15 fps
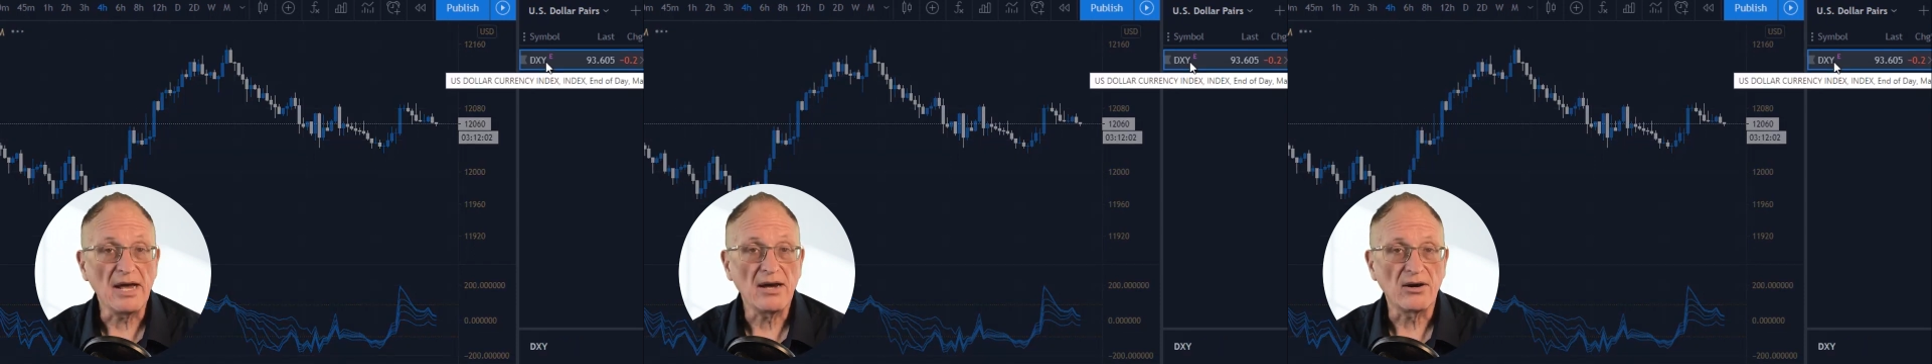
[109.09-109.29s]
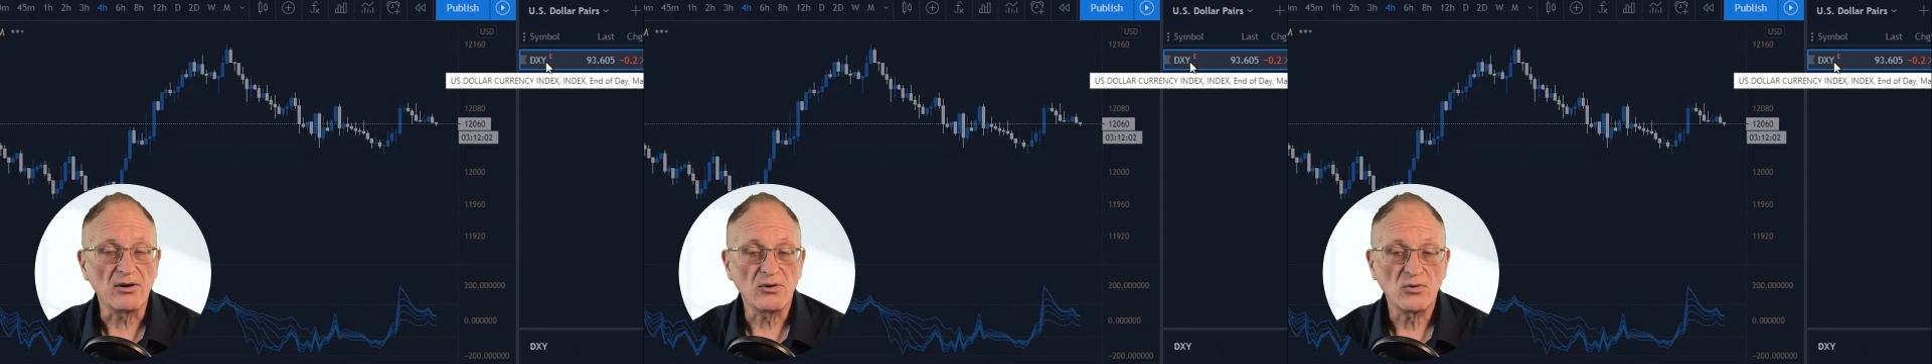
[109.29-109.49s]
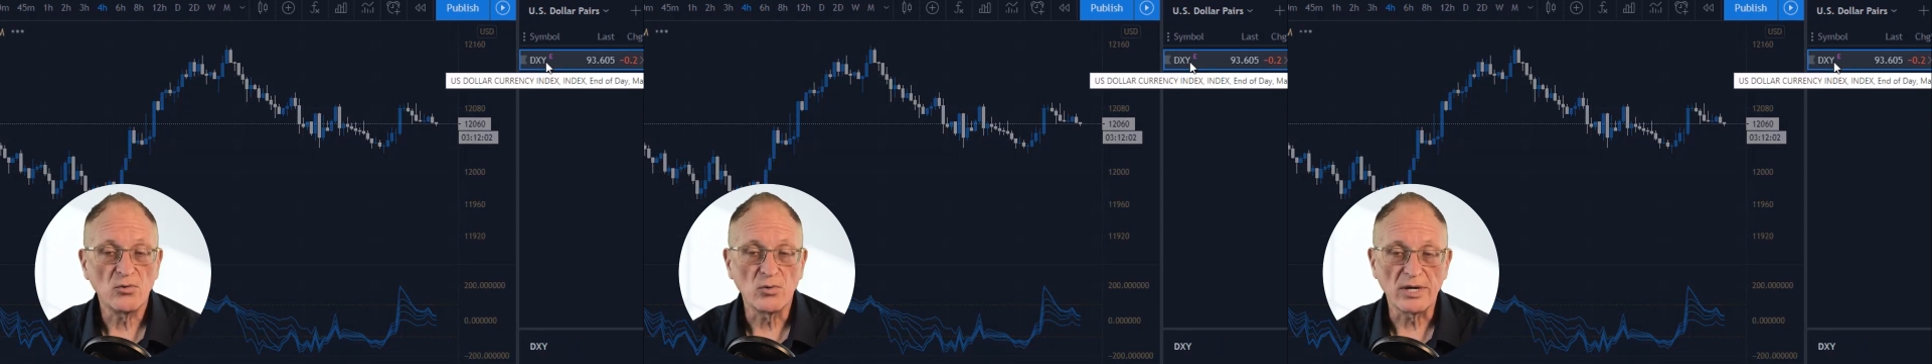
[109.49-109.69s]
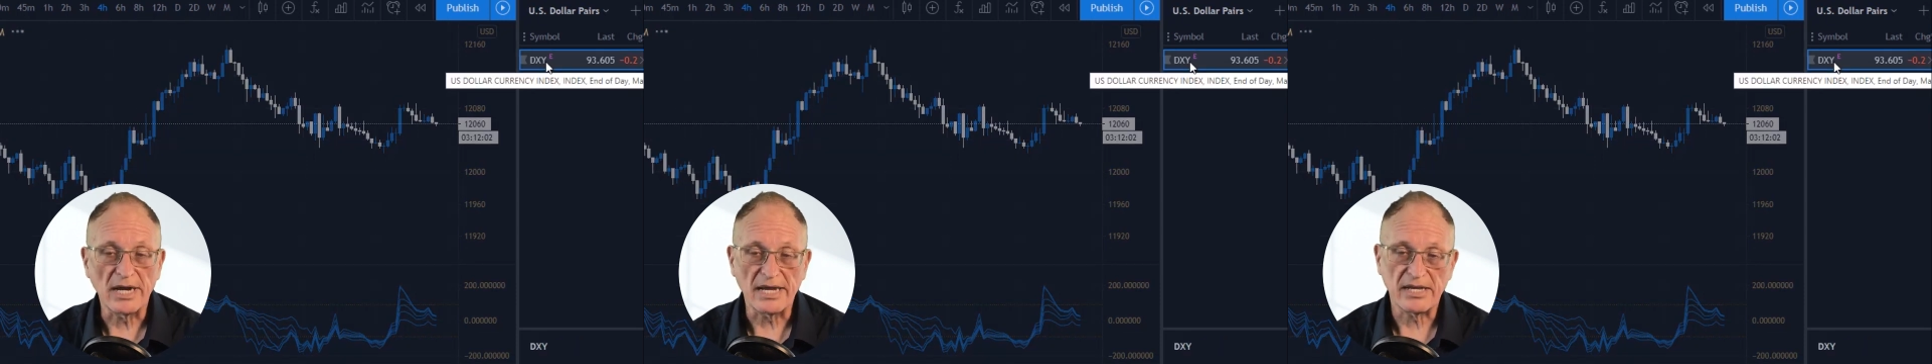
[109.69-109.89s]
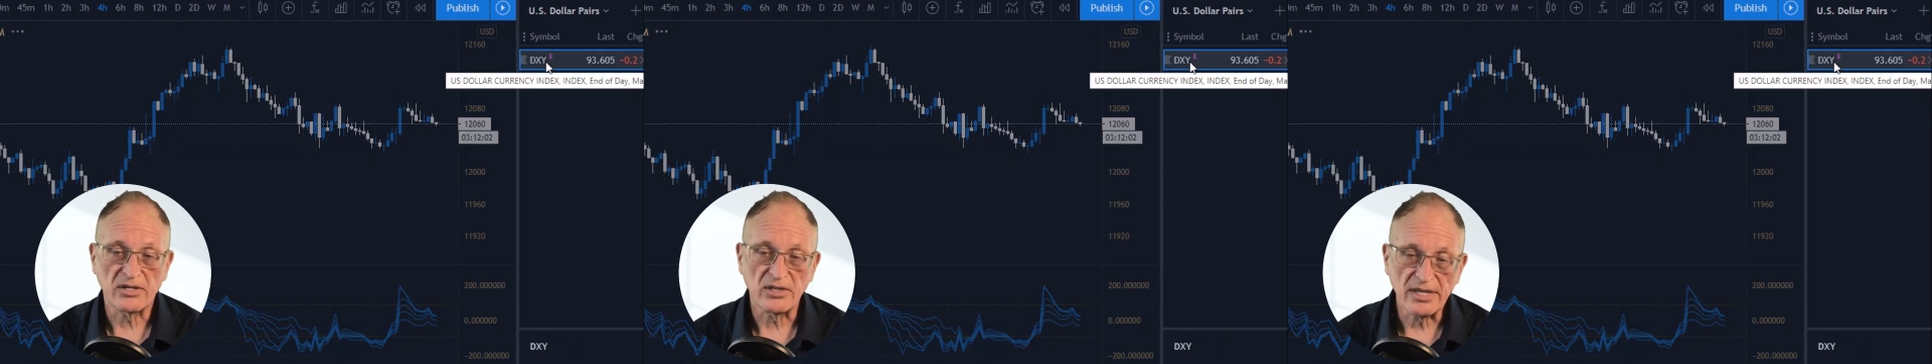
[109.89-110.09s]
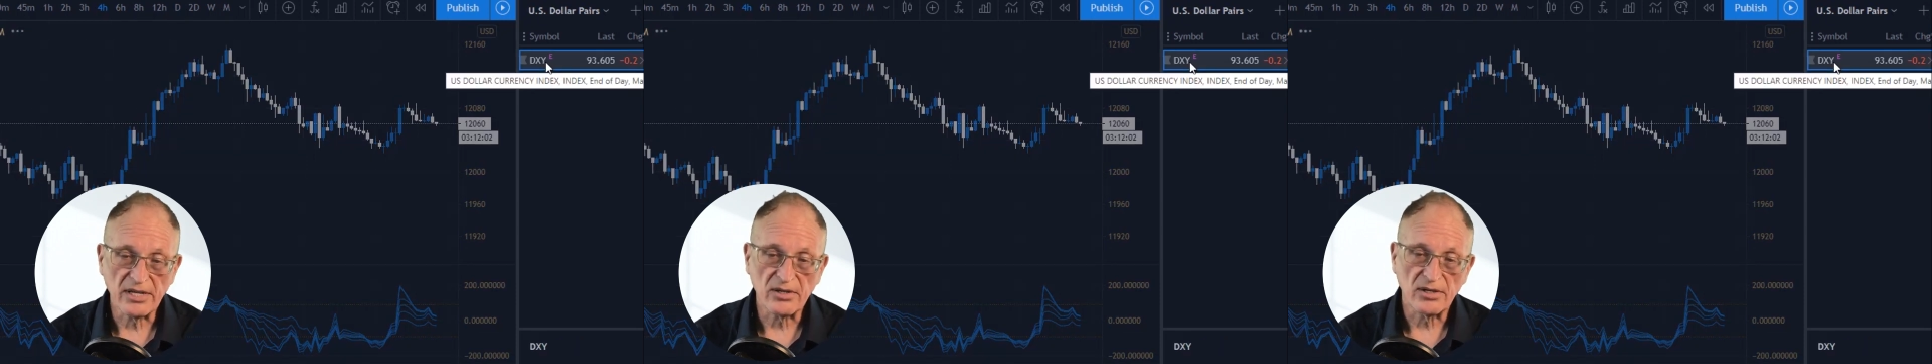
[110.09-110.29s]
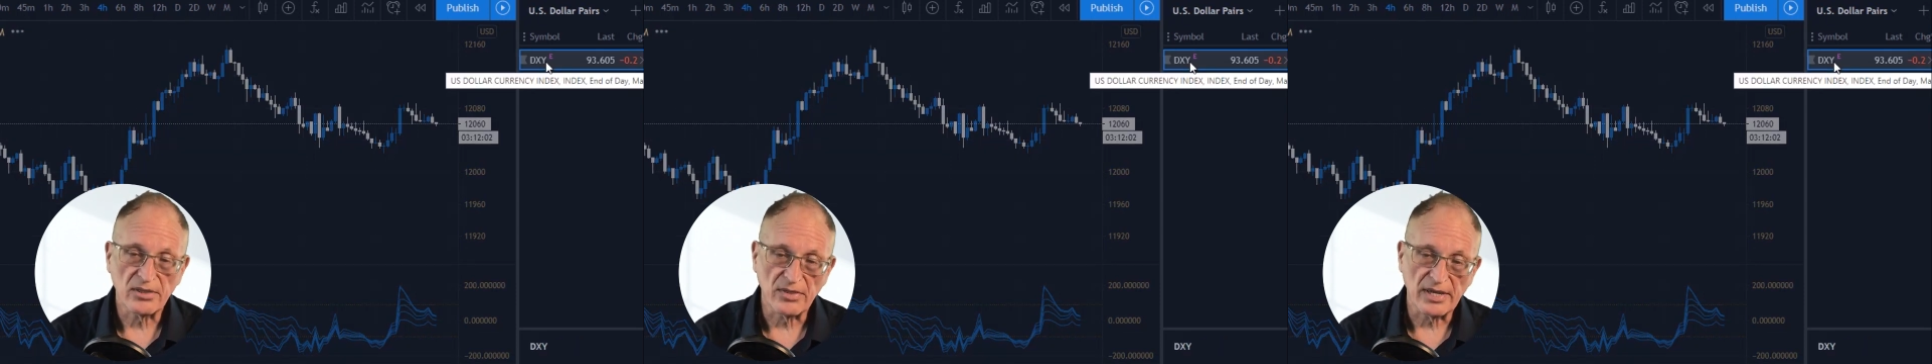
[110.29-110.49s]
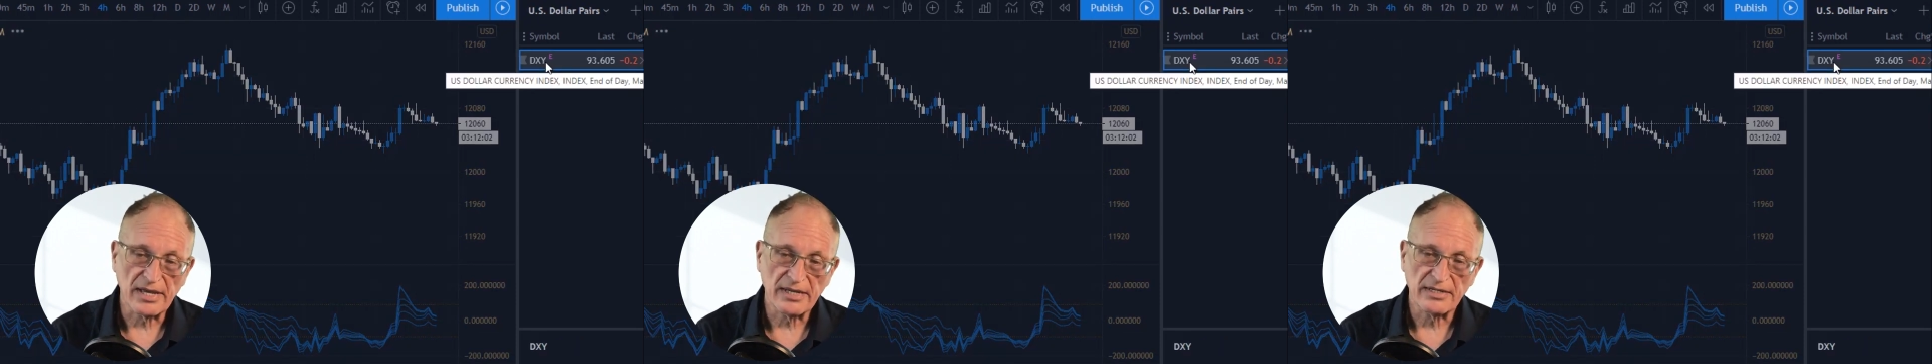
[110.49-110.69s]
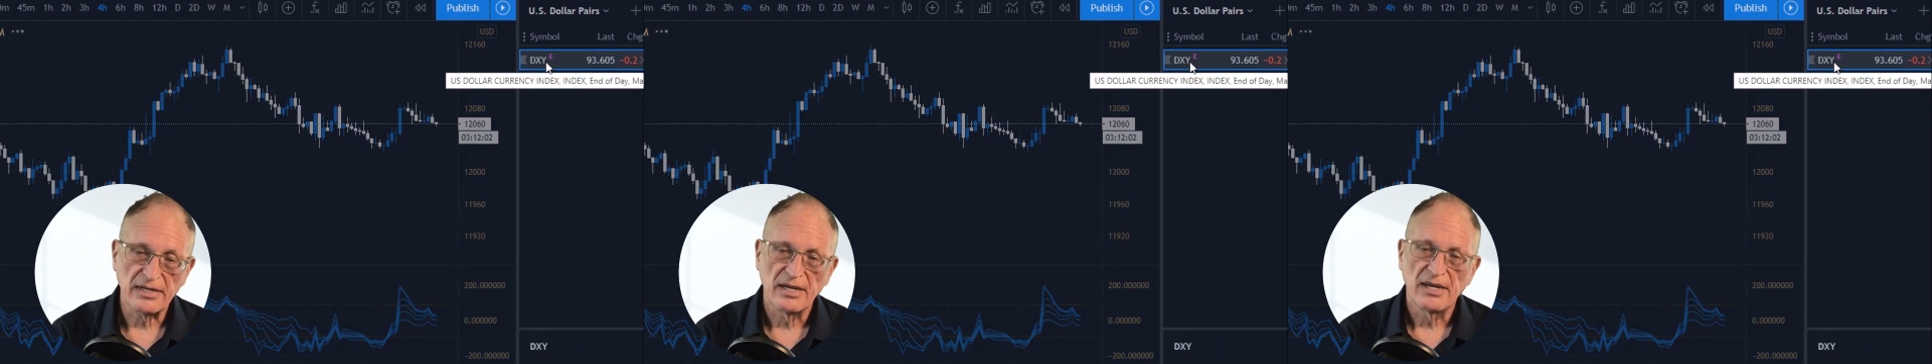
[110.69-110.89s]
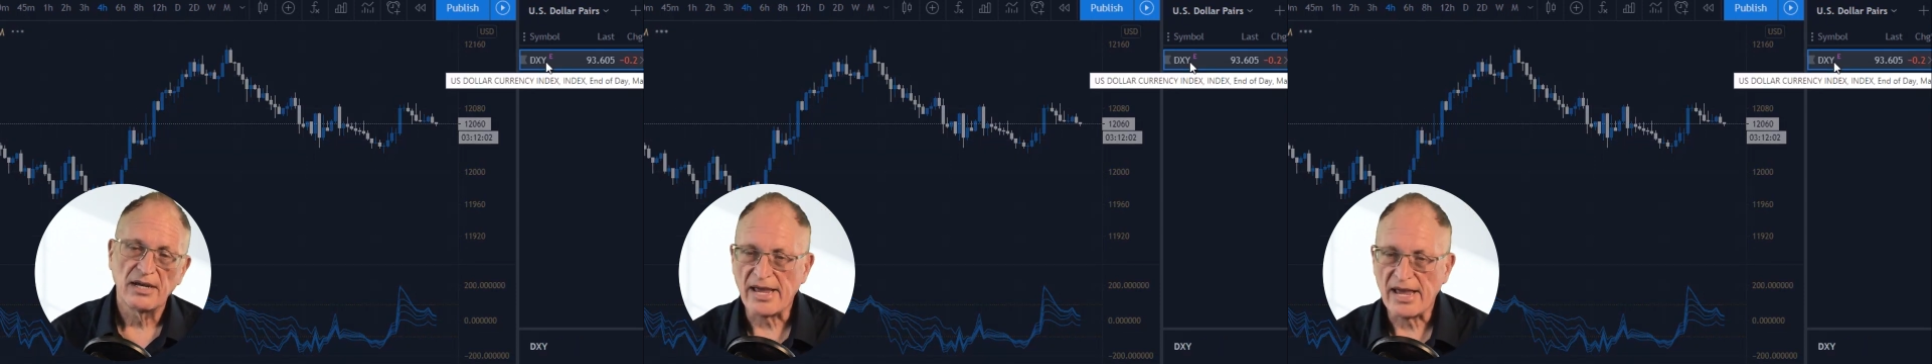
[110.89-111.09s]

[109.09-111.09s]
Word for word: Now, when I click on that,